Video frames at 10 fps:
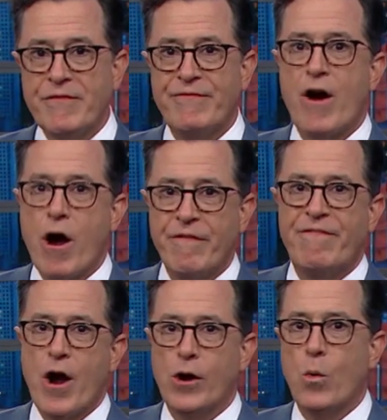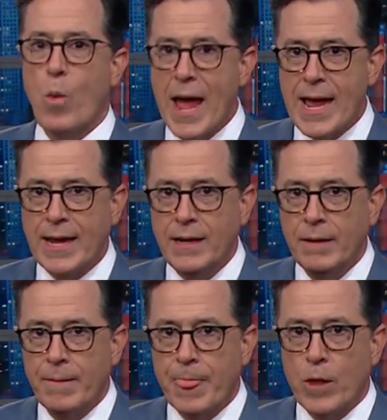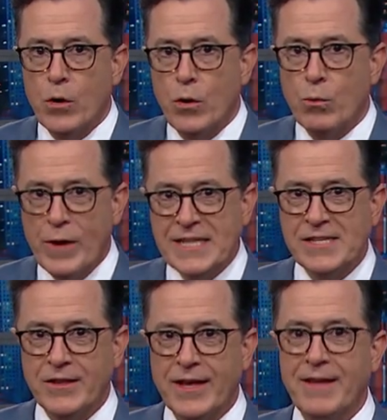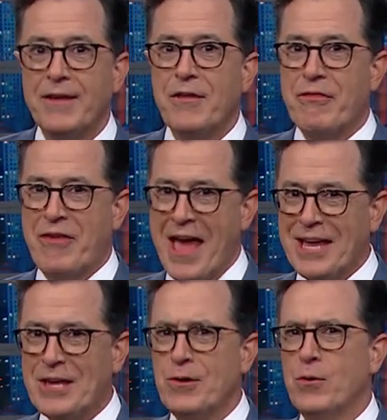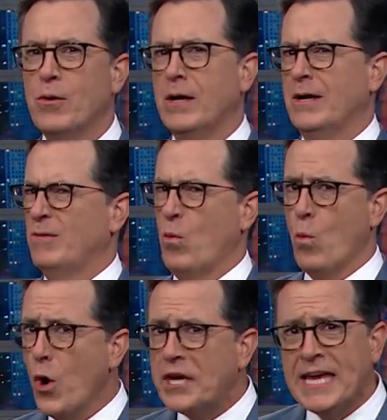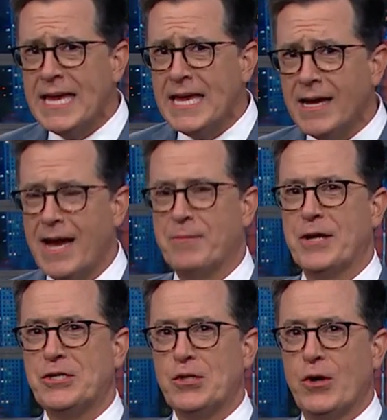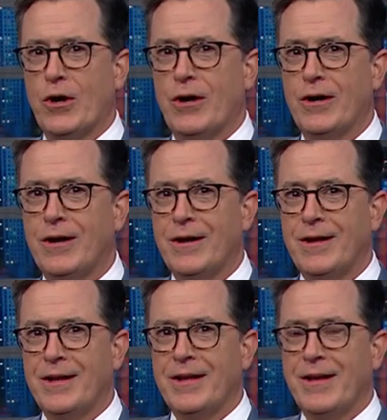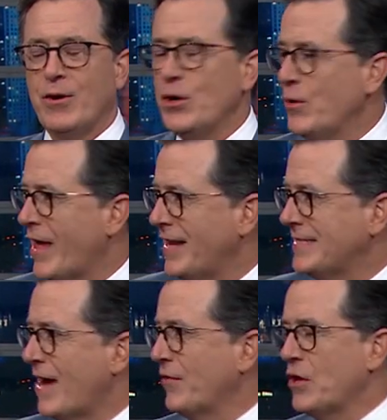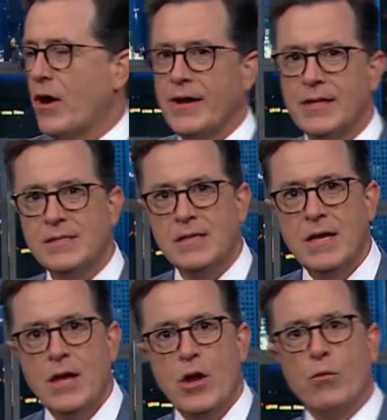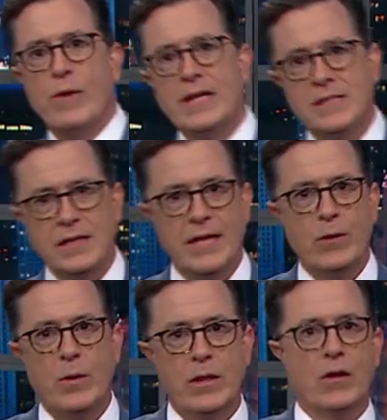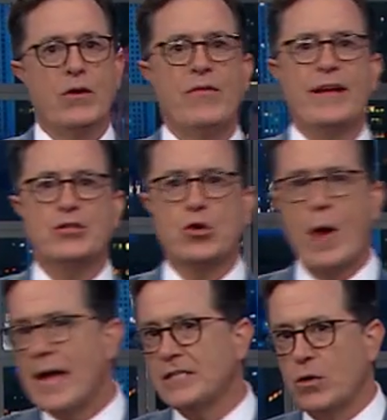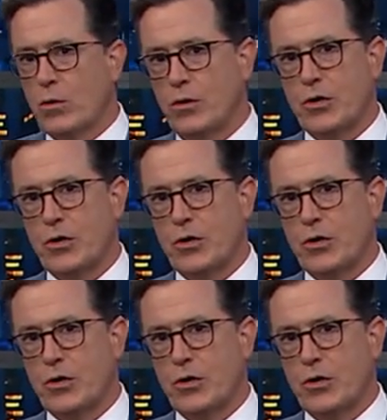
far, far away. Recently, thank you, Wookiee. I'm not sure who that is out in the audience. Recently, we learned that Jurassic World